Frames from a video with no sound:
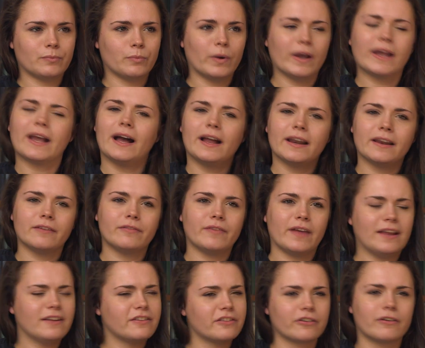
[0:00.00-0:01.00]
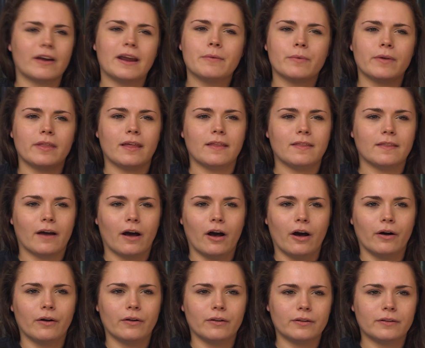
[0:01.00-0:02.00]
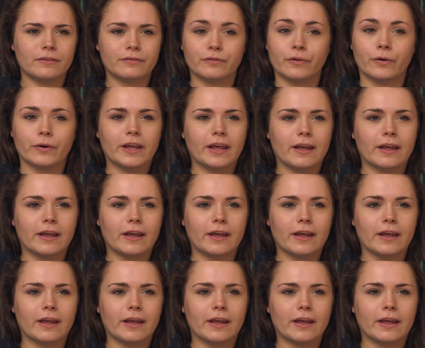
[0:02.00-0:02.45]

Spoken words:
we kind of integrate within the whole 4